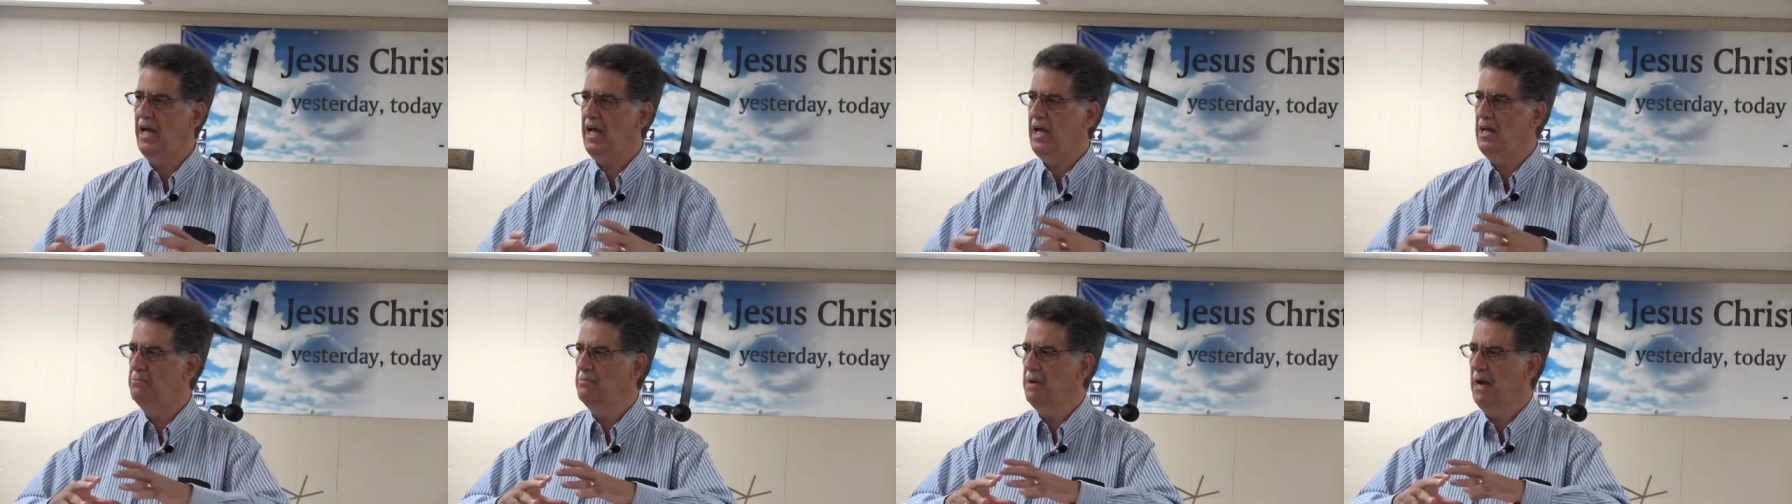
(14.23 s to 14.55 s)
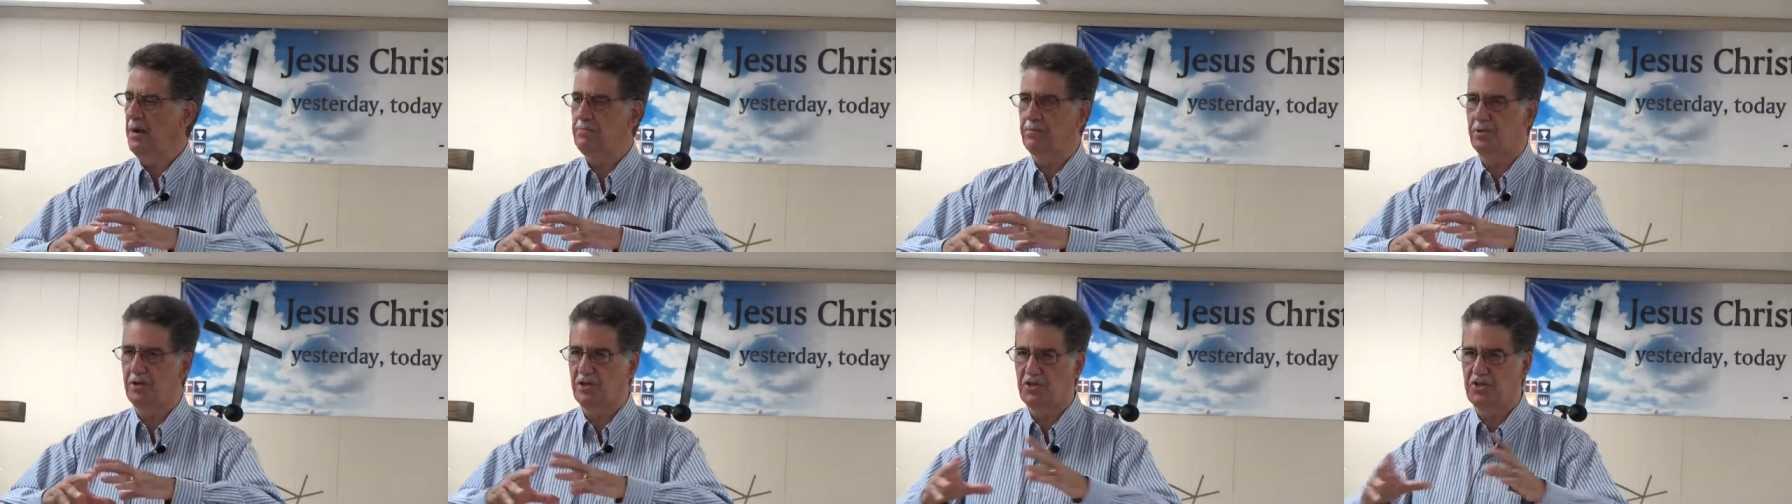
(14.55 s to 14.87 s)
and
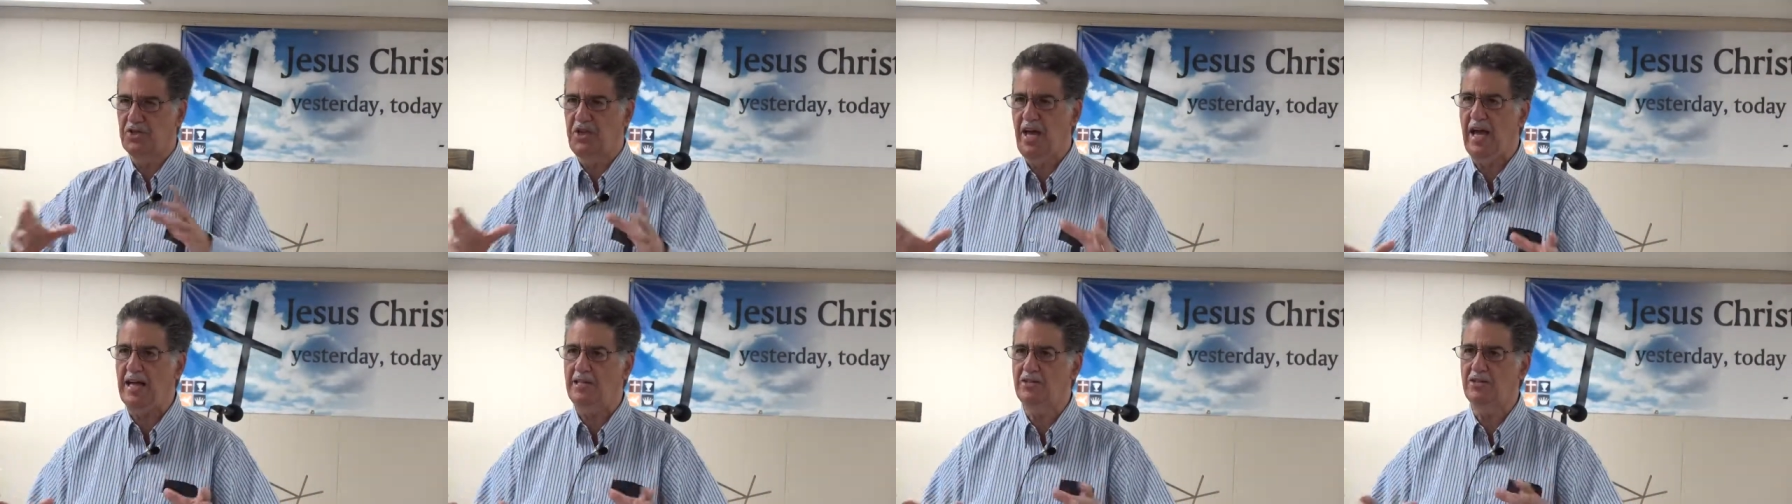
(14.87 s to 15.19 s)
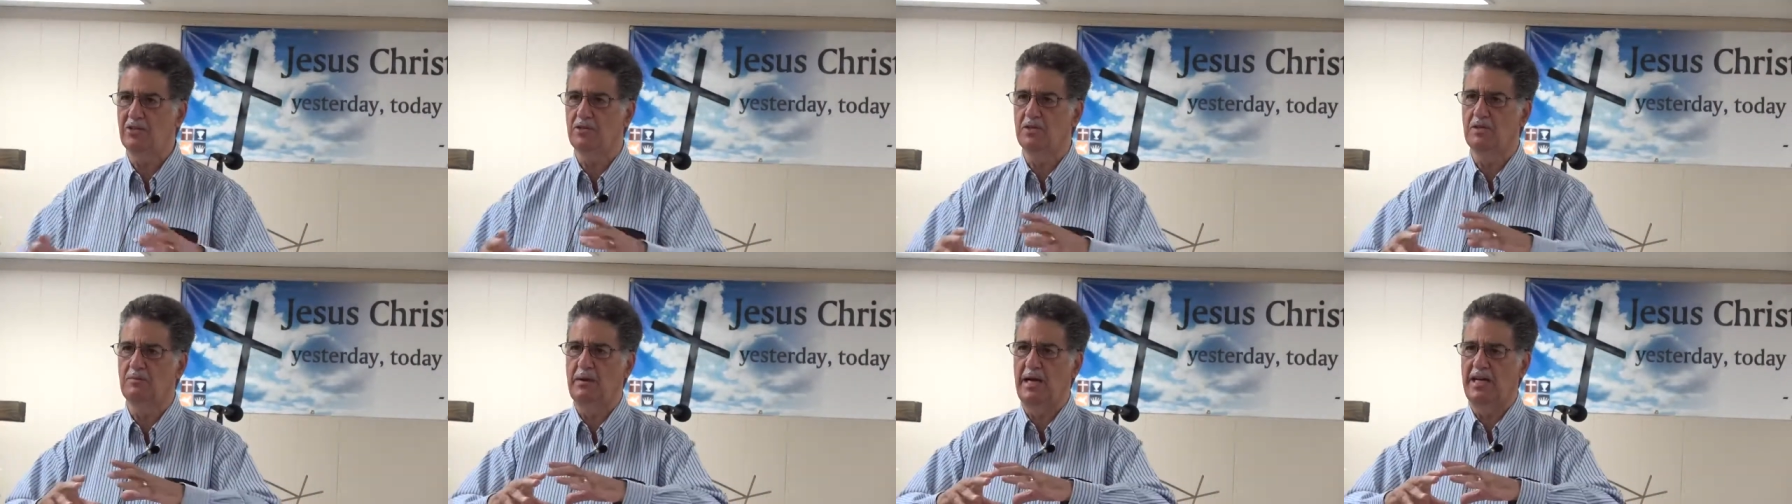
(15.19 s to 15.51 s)
my
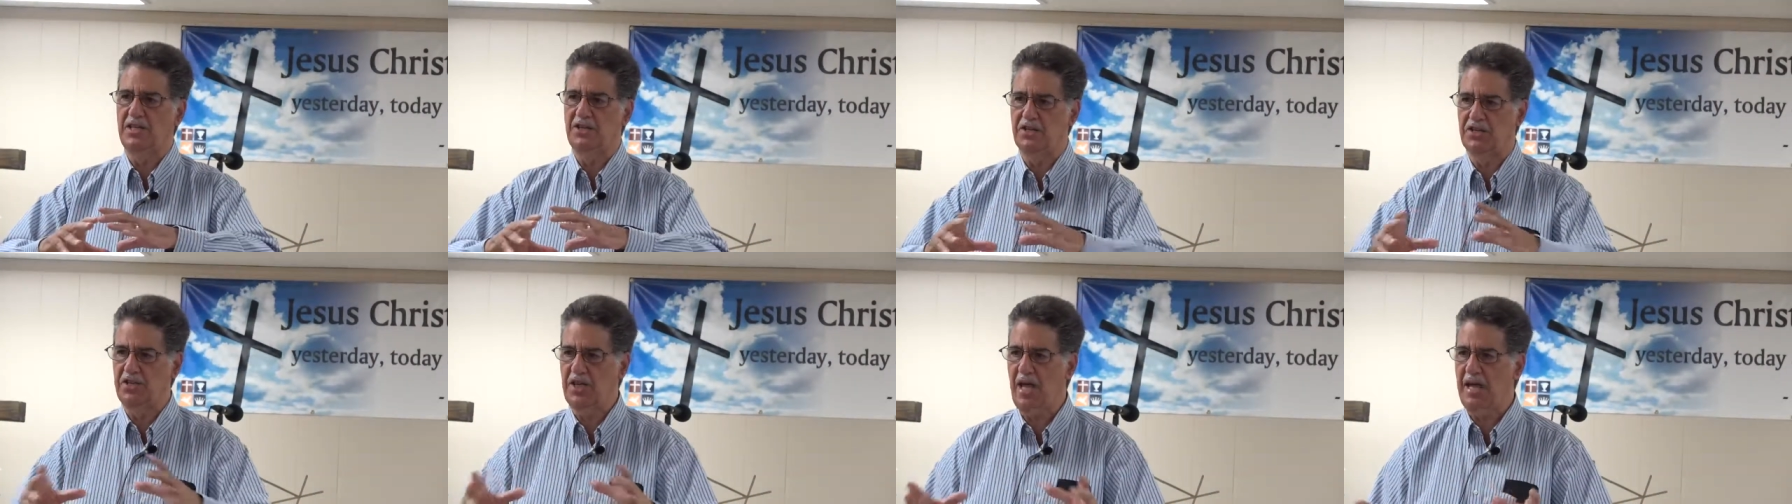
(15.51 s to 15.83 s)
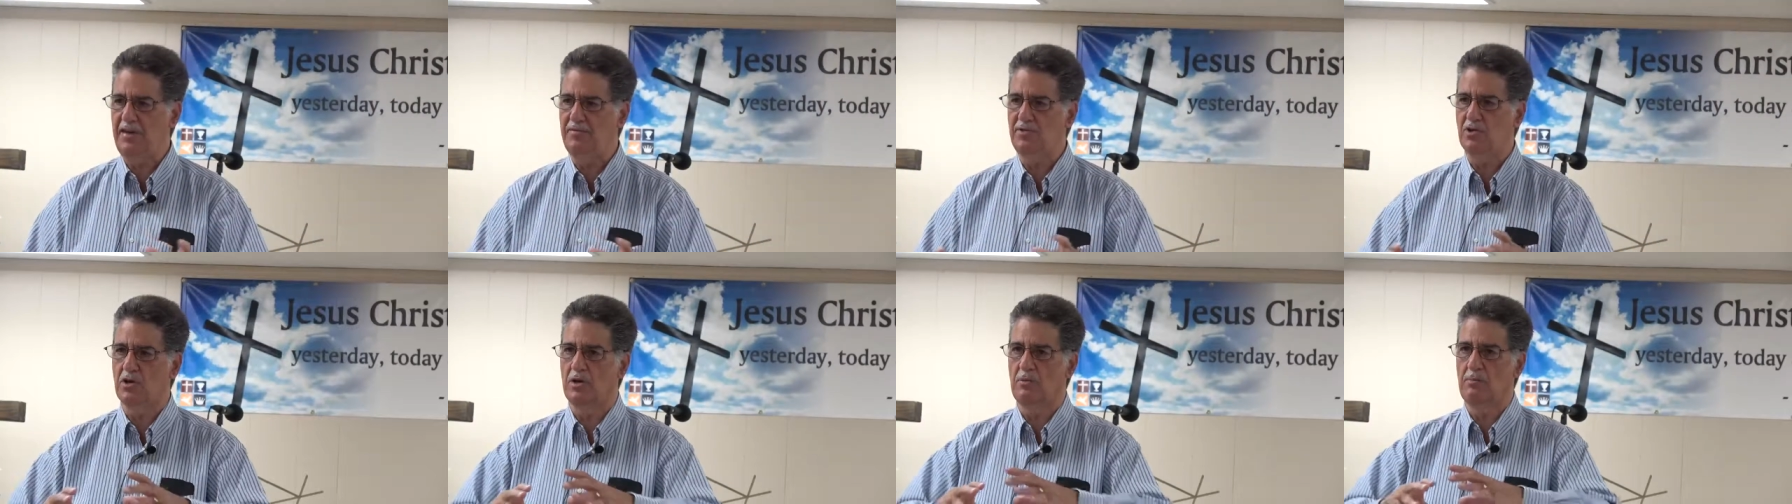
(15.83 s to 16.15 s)
protector and my
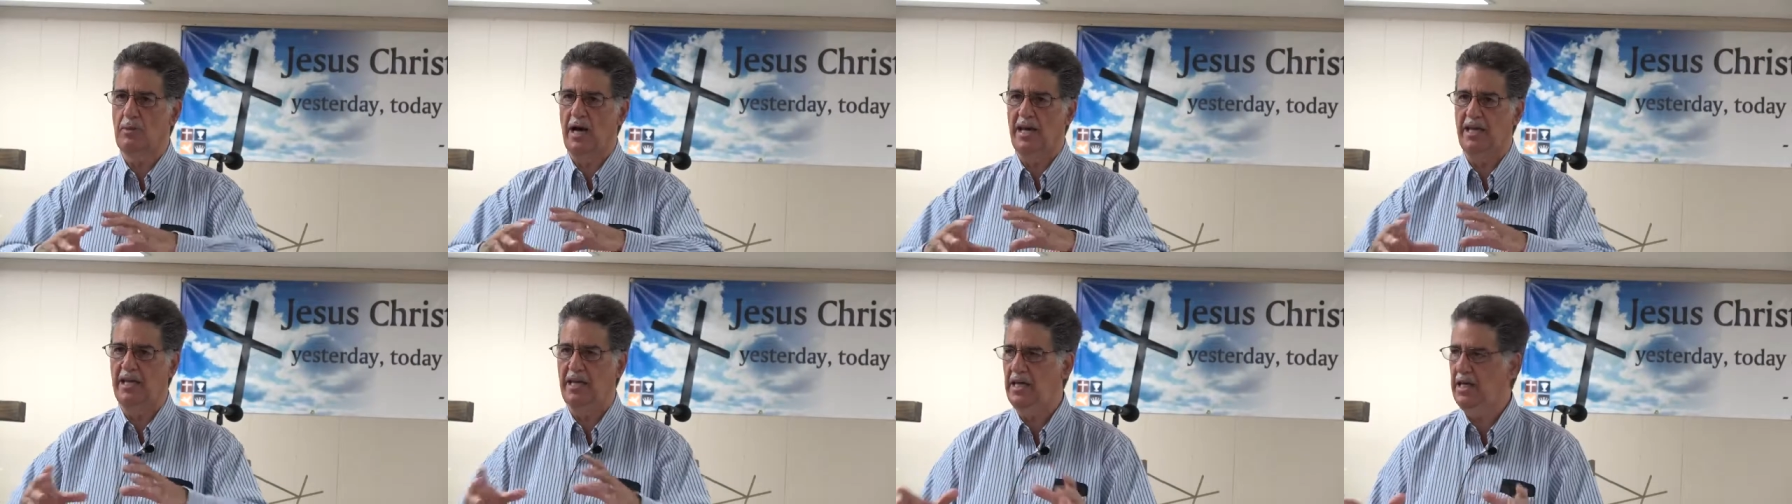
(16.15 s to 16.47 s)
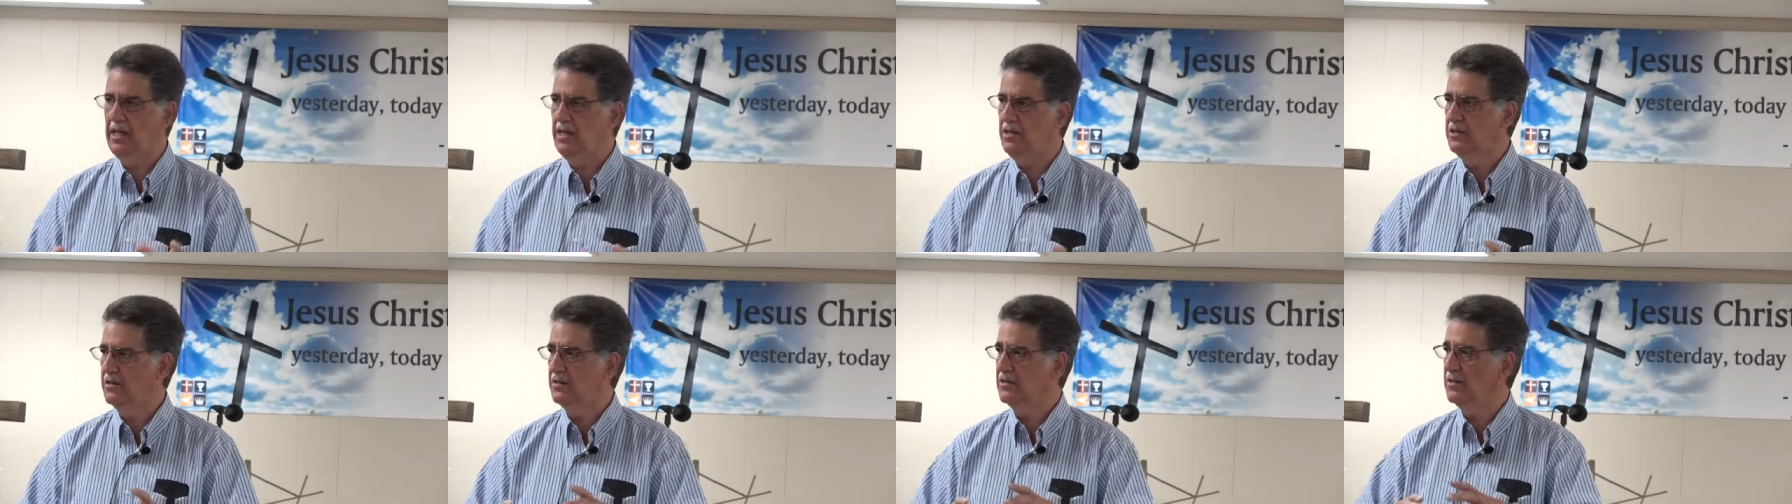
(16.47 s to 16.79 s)
Savior and my
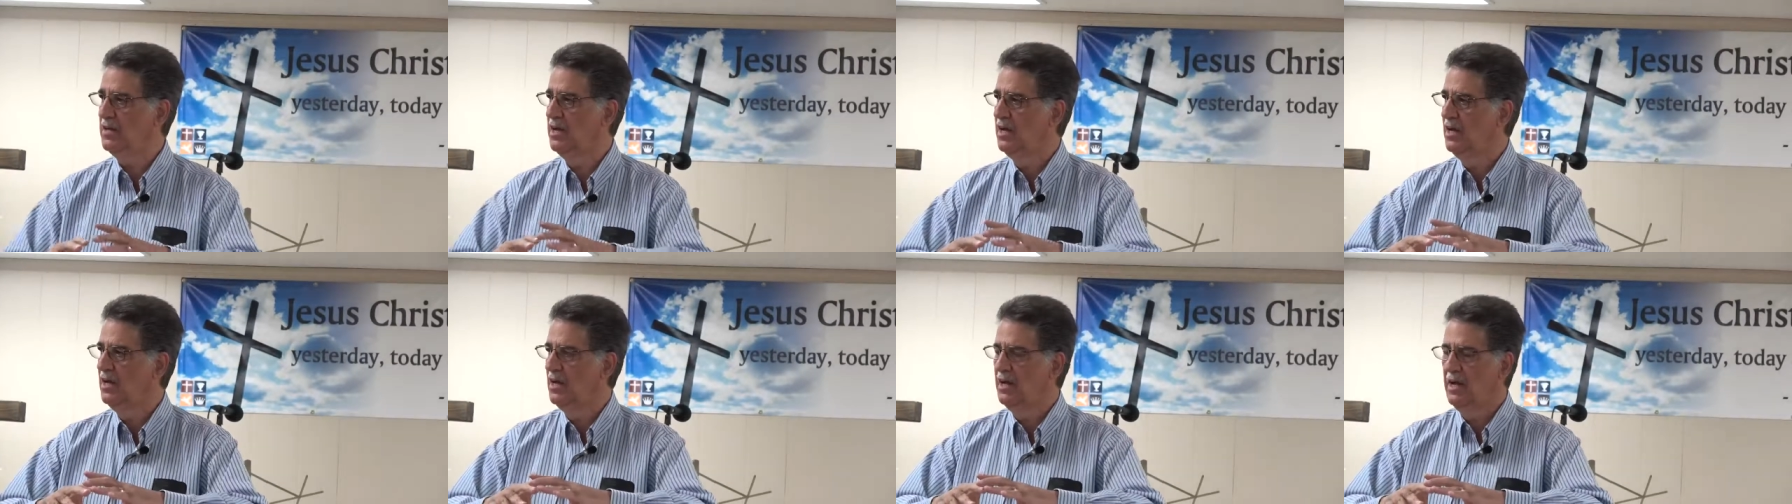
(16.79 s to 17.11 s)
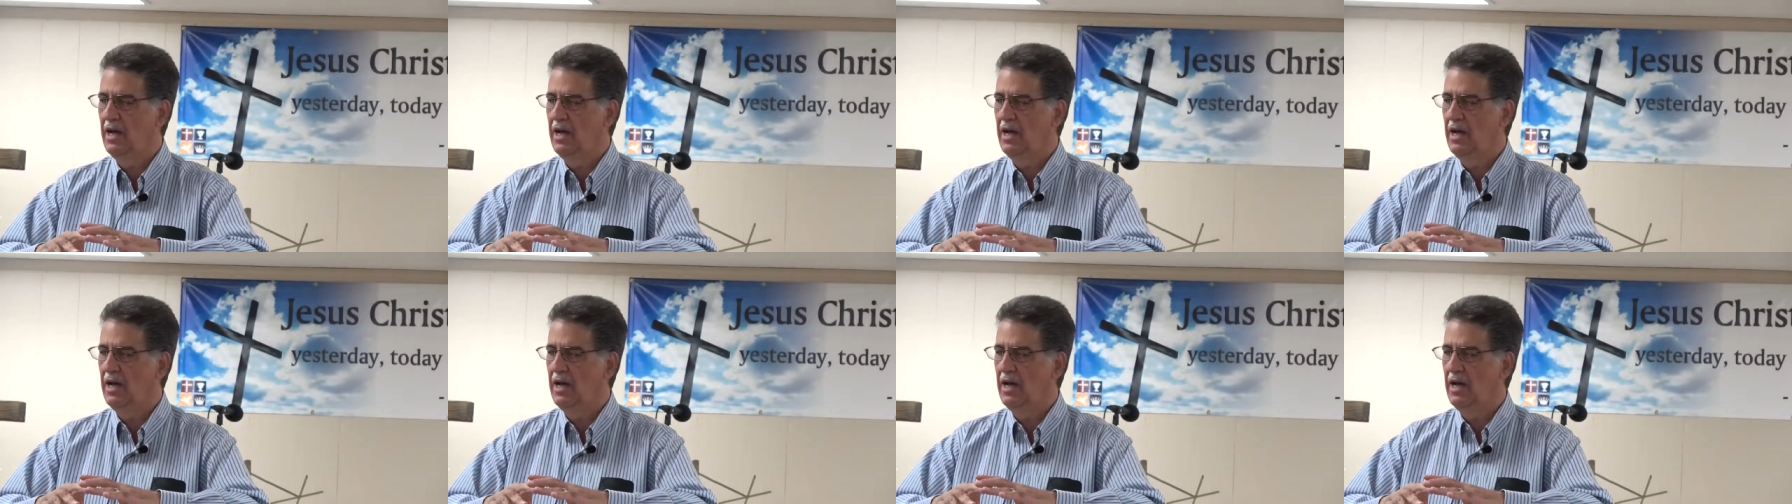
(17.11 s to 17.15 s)
healer